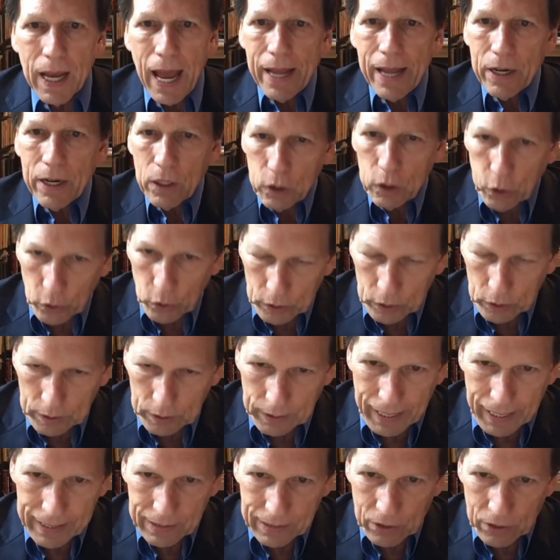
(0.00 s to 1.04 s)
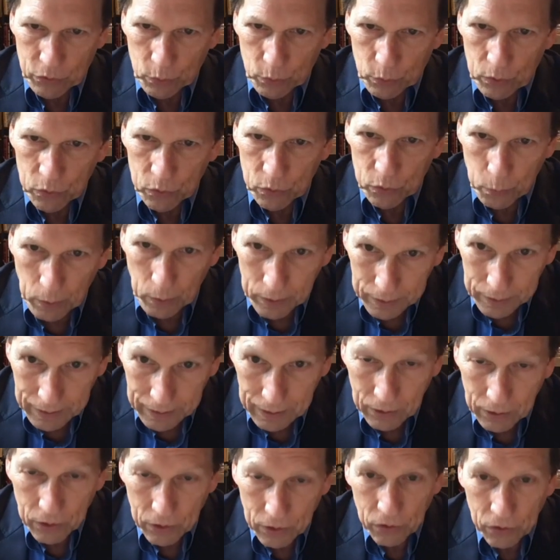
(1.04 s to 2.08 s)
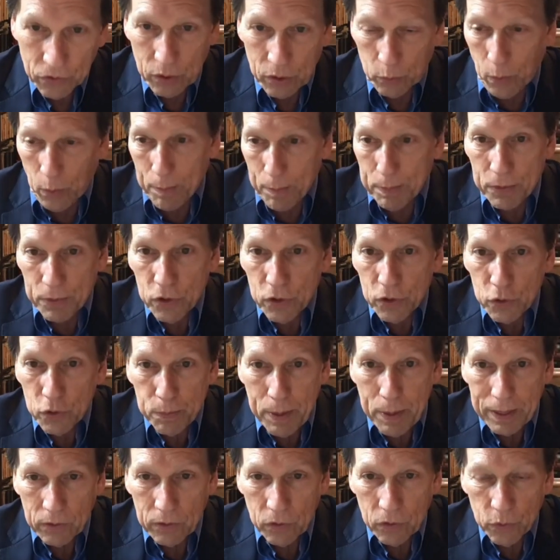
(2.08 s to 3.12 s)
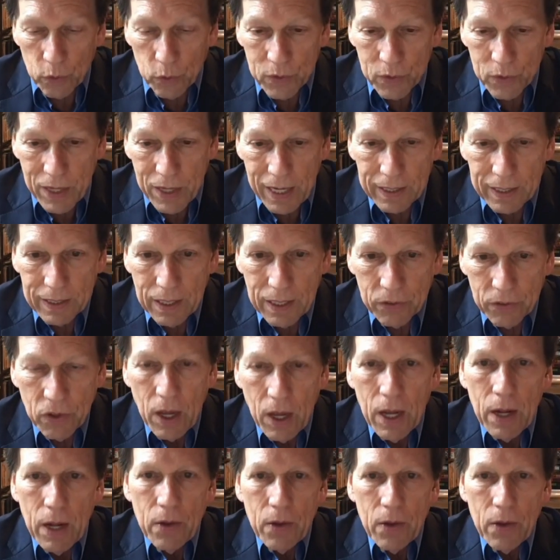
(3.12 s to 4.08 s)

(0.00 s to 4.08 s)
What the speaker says: And it looked like this was working because the weapons inspectors are saying this.